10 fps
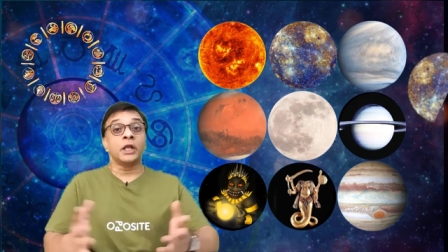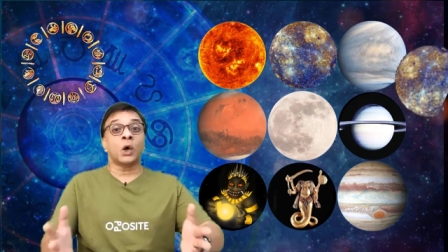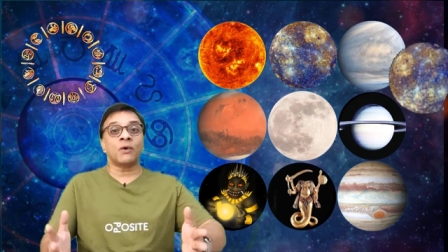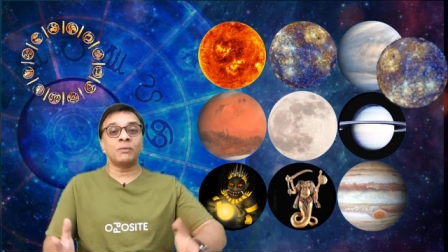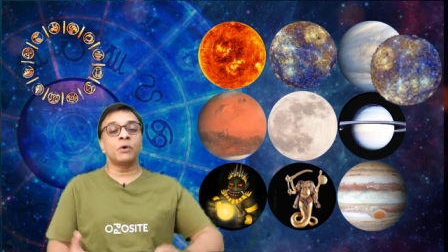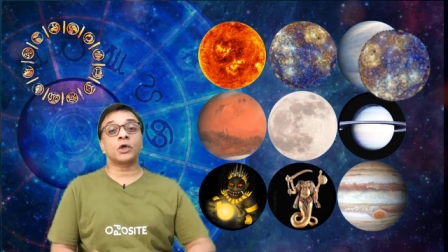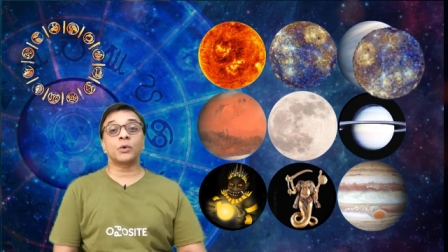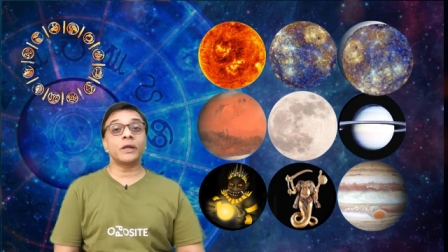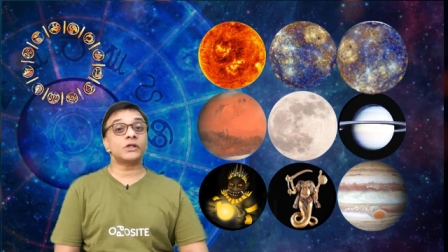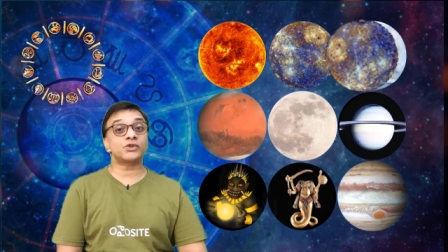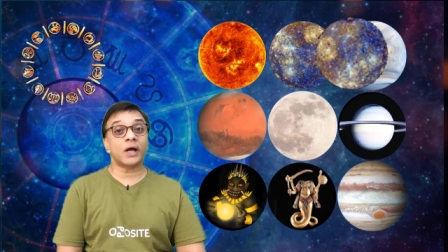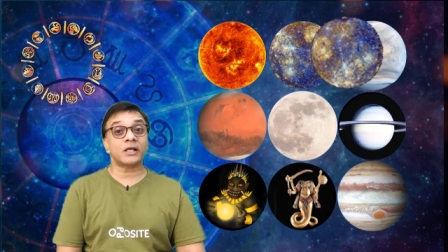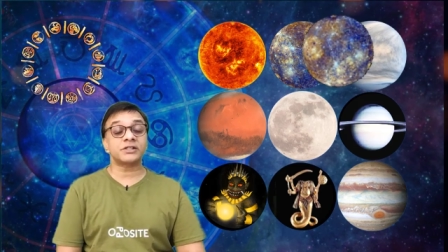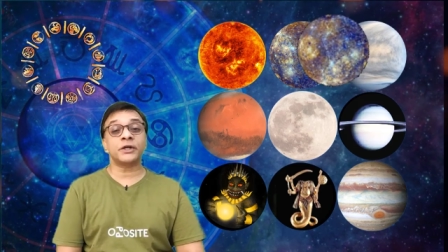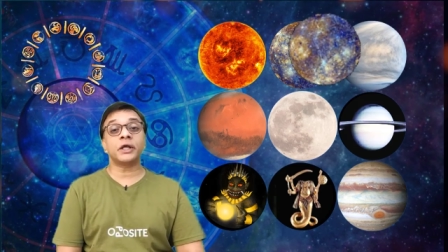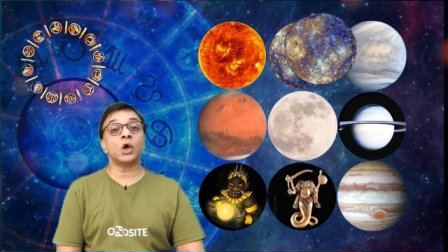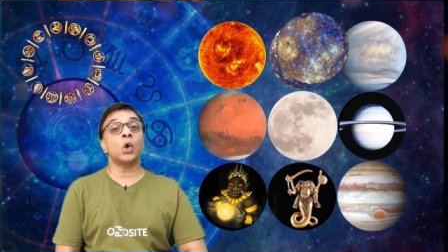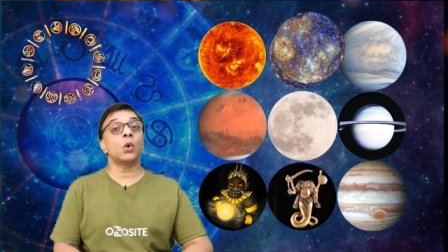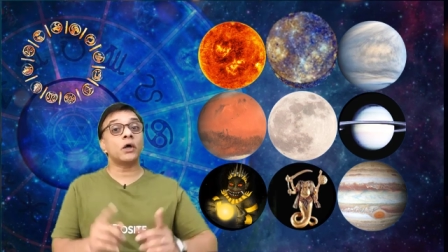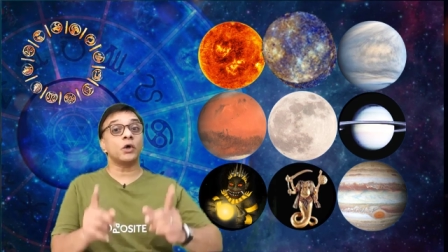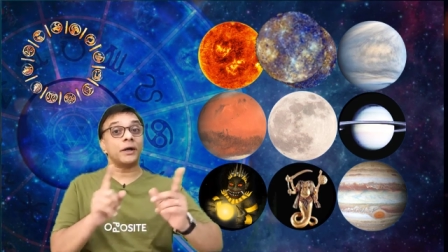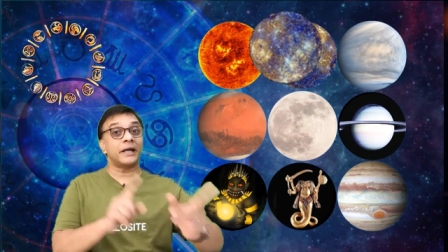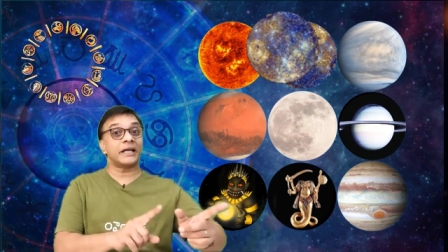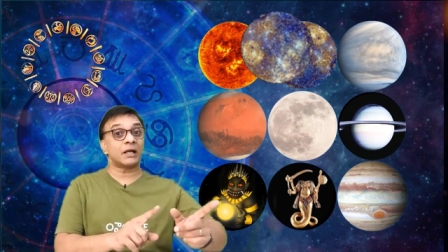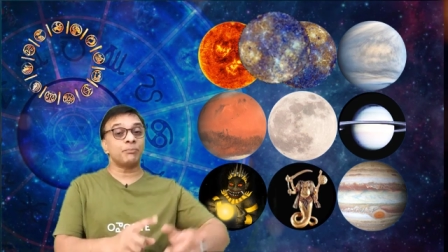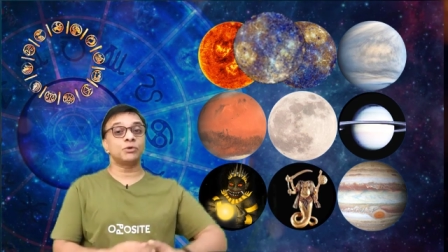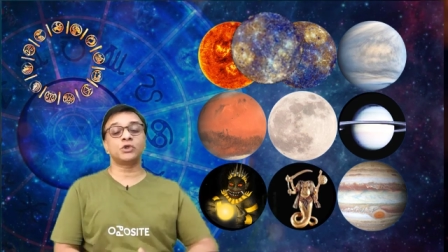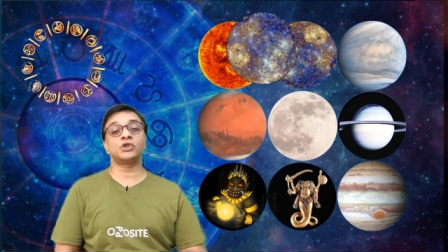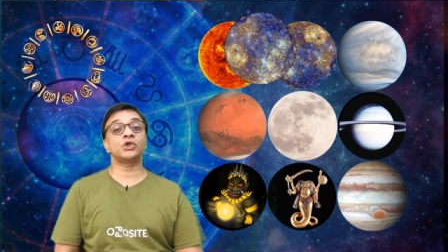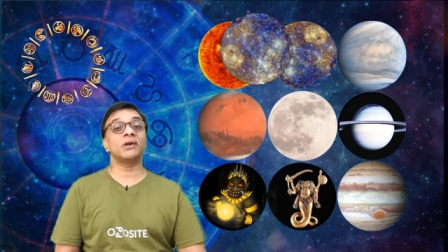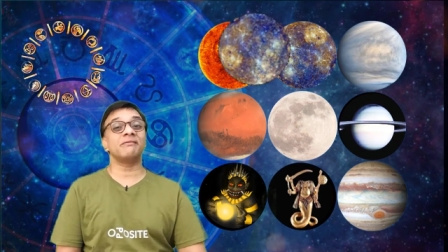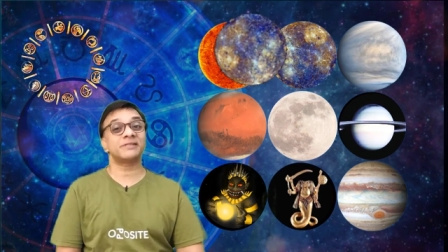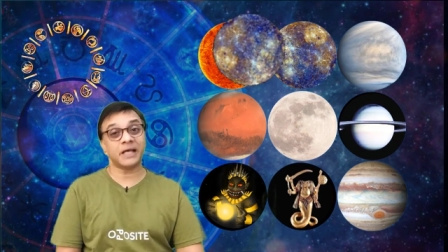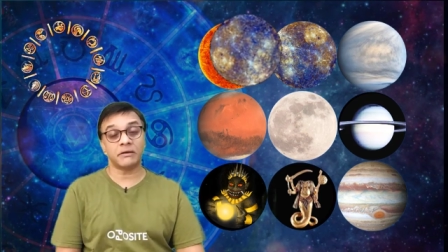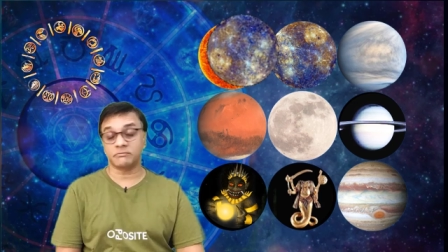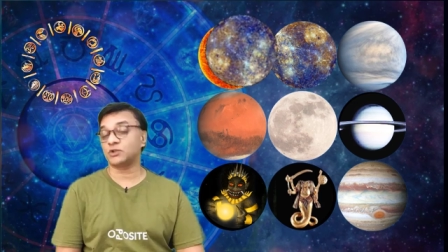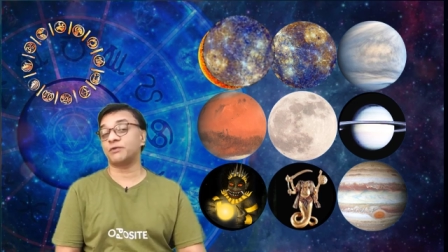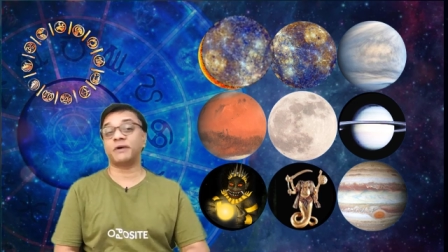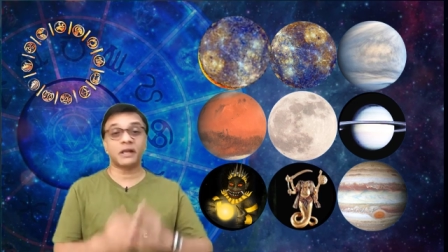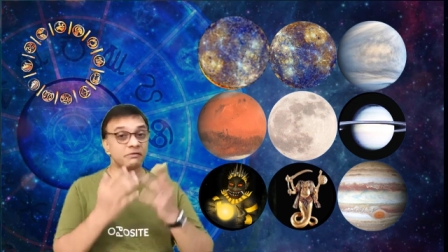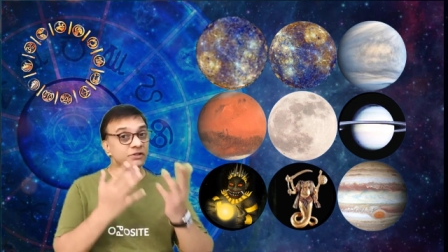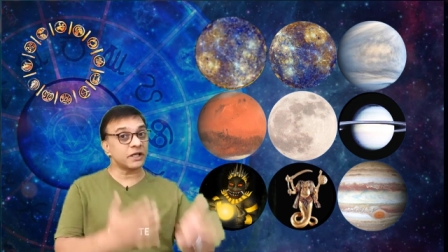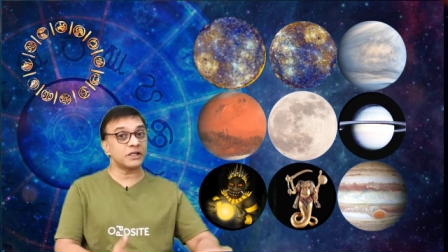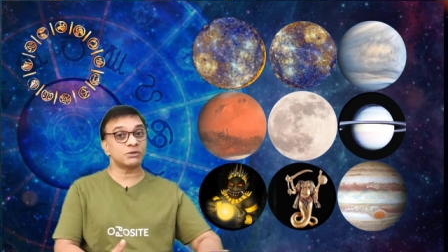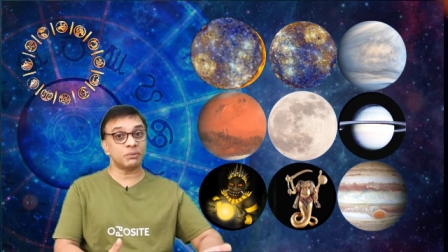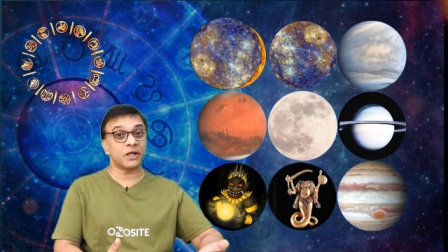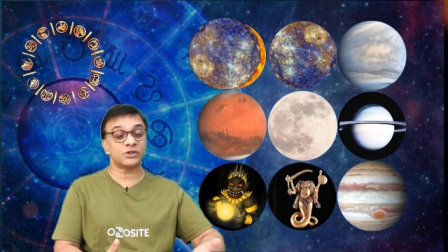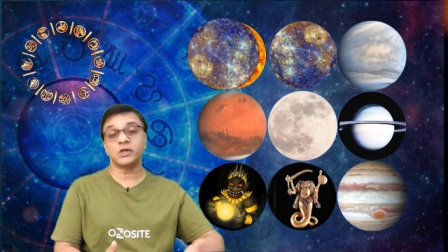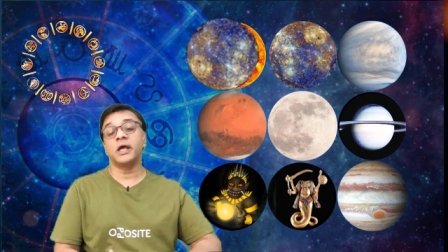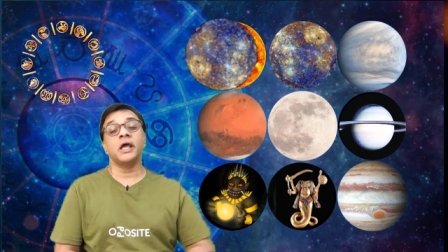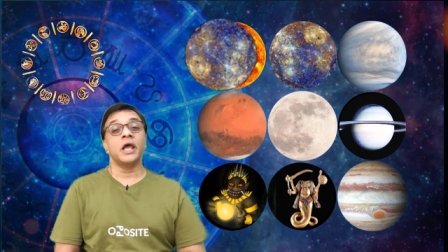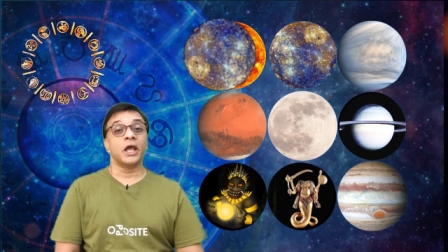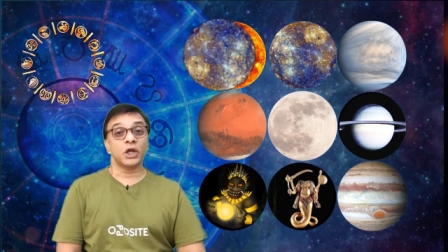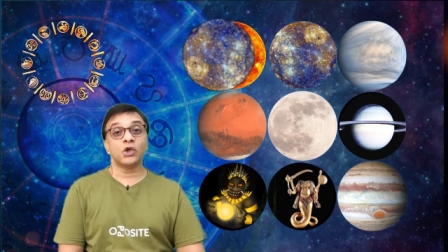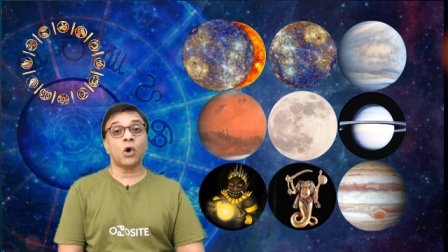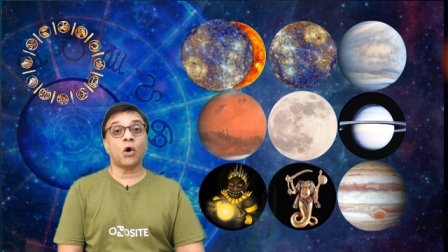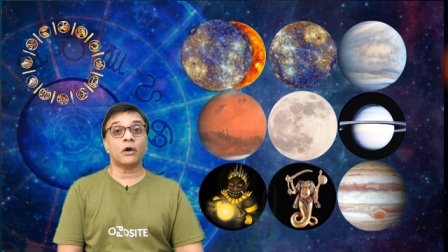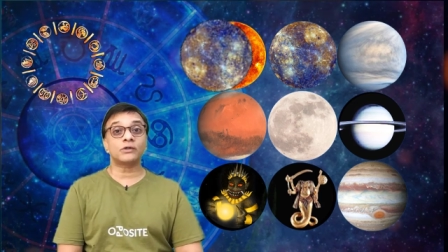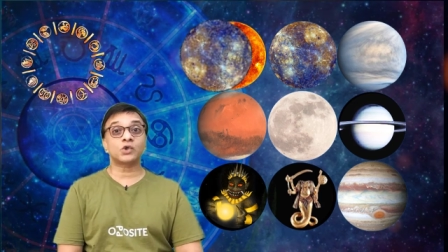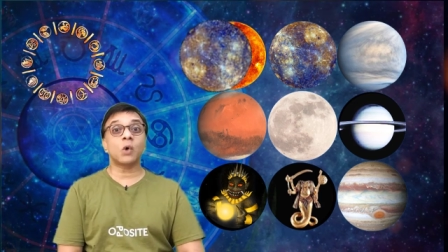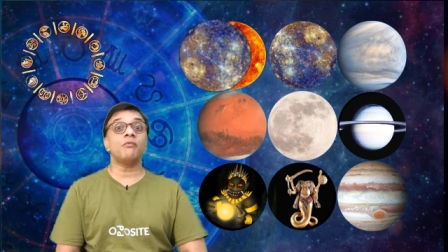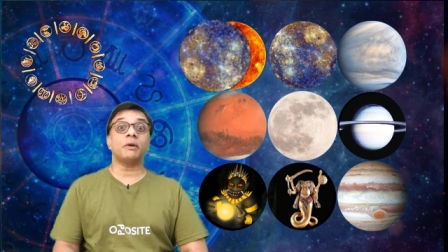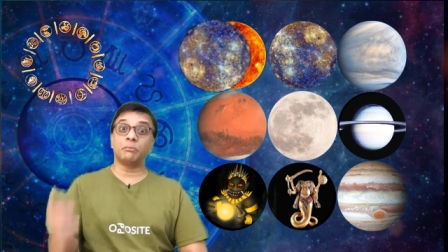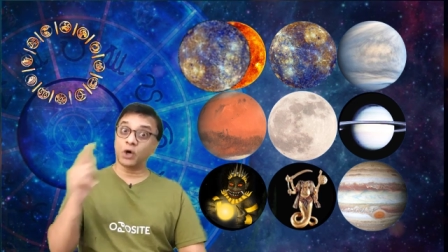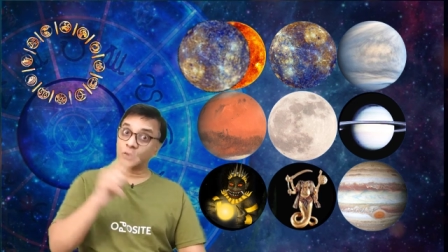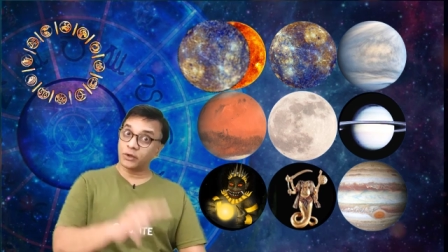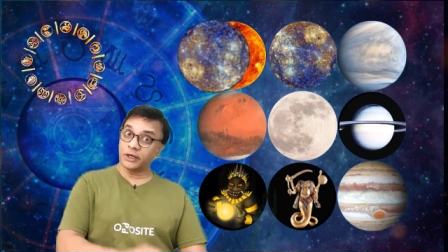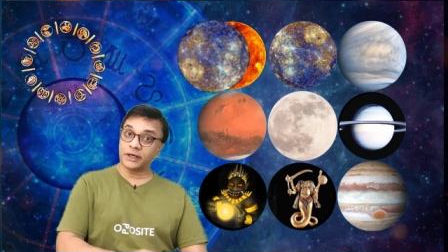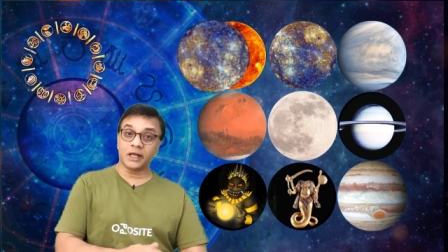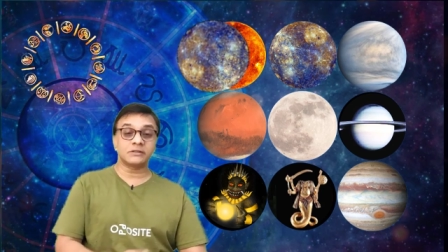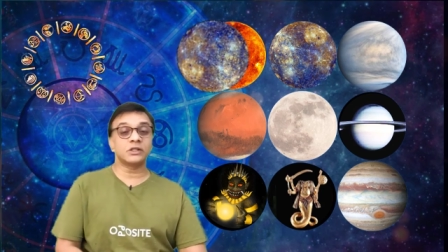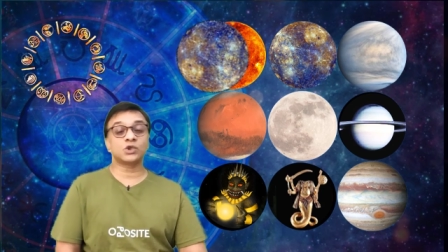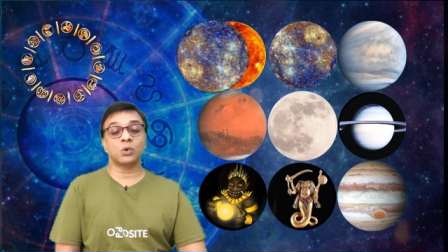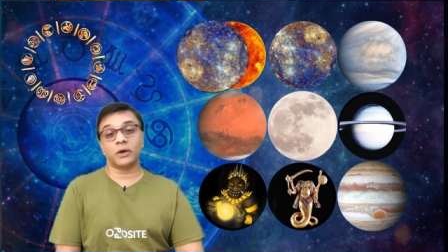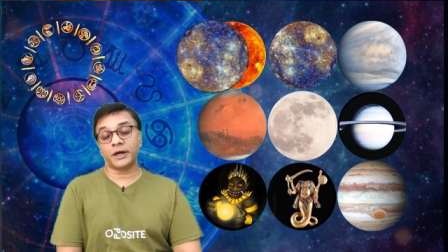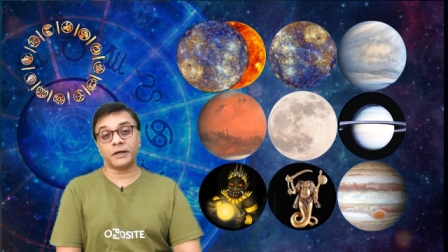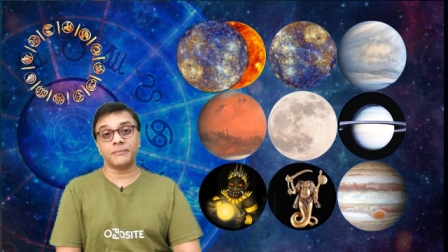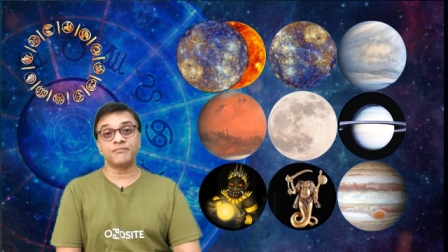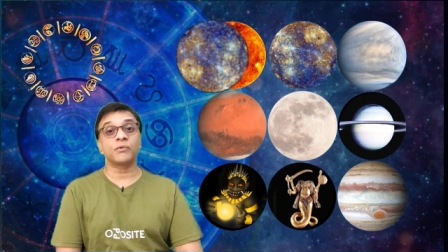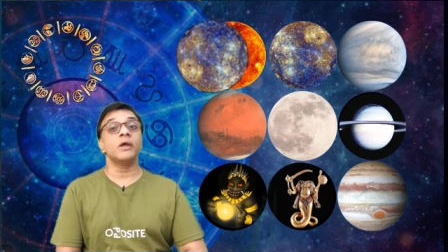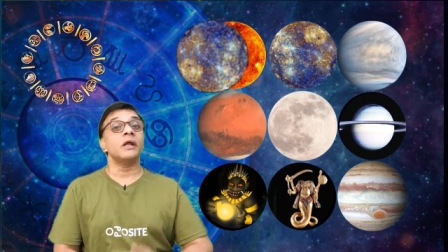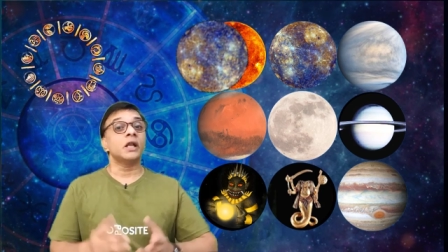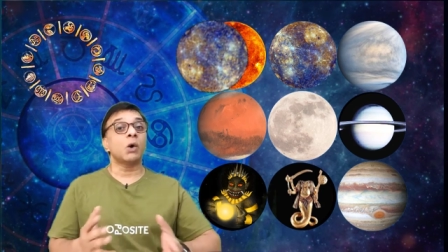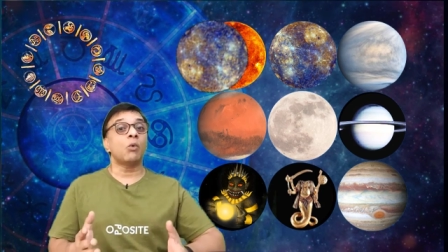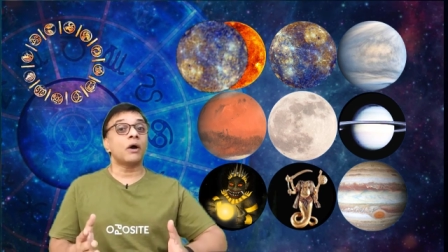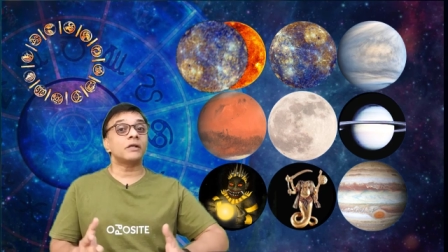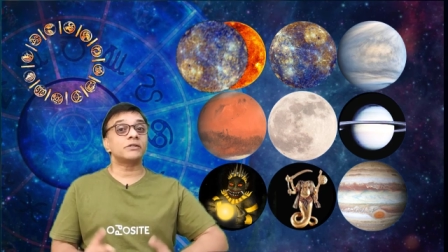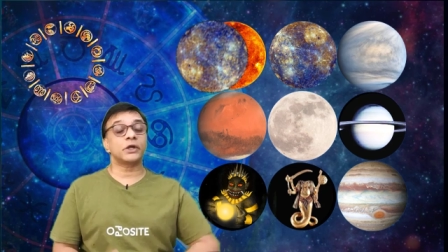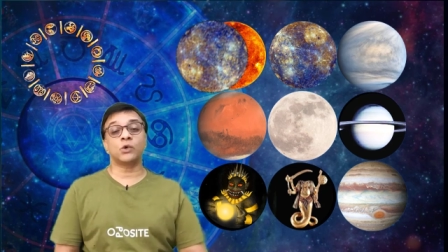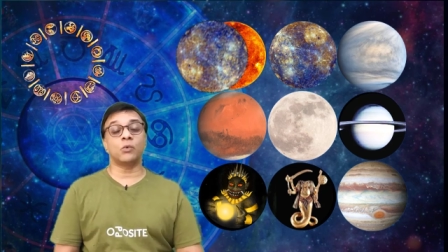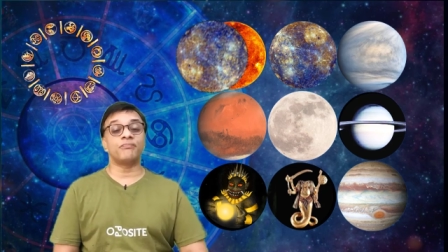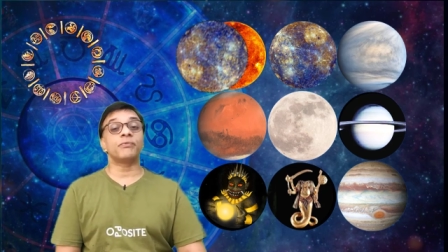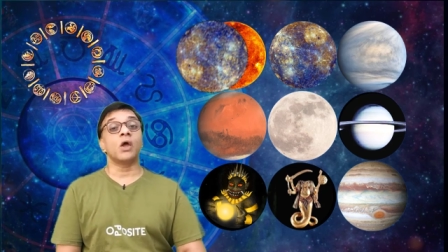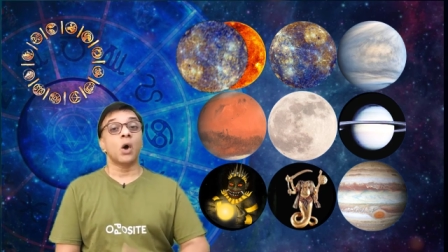Now when Mercury is transiting over your natal position of Sun, so wherever Sun is placed in your horoscope when Mercury transits over it. Now what does it do?